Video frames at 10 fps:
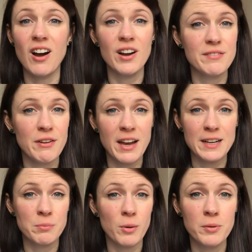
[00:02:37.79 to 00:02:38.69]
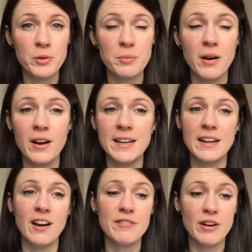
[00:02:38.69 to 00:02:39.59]
I've never had a problem with mine,
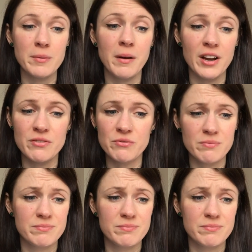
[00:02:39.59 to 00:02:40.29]
and I find mine